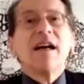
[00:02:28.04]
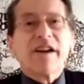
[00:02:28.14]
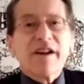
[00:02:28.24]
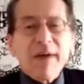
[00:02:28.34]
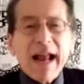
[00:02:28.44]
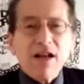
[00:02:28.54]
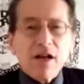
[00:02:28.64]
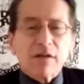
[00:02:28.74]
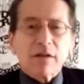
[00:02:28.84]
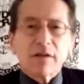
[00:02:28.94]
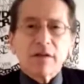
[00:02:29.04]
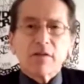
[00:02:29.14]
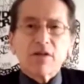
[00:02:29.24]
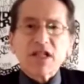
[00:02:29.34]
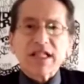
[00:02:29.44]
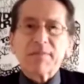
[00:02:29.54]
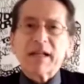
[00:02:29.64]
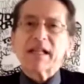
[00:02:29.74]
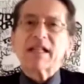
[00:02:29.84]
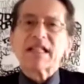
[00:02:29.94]
rebellion which has
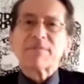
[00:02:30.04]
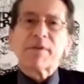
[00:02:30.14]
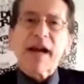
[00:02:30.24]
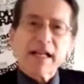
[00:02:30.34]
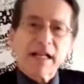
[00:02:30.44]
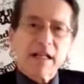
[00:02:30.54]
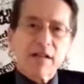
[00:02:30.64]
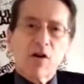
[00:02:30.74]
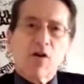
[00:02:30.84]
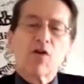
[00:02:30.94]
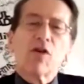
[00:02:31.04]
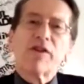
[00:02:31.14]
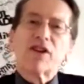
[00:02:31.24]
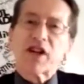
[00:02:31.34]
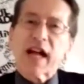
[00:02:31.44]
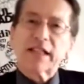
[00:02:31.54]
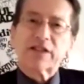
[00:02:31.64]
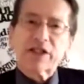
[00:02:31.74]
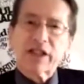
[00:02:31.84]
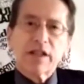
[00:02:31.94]
been spreading all over the
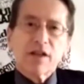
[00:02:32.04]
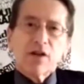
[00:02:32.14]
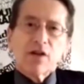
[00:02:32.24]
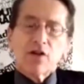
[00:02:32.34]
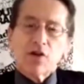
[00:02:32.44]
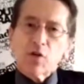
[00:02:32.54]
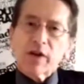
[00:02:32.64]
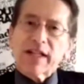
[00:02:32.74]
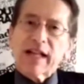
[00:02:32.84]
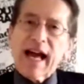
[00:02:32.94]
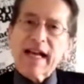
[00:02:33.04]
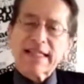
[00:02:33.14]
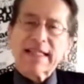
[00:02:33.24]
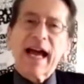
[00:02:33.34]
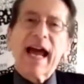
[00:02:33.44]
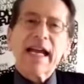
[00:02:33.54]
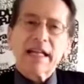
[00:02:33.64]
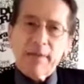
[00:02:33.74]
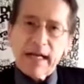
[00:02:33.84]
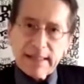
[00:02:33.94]
country during the last
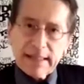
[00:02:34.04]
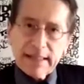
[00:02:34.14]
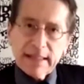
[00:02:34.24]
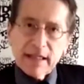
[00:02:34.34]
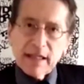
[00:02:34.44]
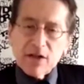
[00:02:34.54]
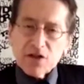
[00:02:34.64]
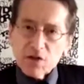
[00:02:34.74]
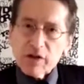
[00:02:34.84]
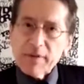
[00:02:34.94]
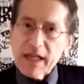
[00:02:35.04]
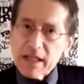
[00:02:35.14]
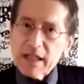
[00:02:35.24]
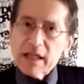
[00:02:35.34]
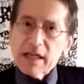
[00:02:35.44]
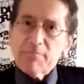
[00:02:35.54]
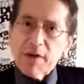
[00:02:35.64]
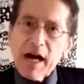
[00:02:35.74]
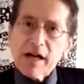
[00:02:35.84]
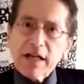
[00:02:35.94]
eight months. So the meeting in
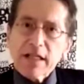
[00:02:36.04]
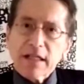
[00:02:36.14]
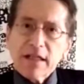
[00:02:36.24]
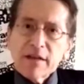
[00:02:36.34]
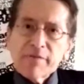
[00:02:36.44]
Paris,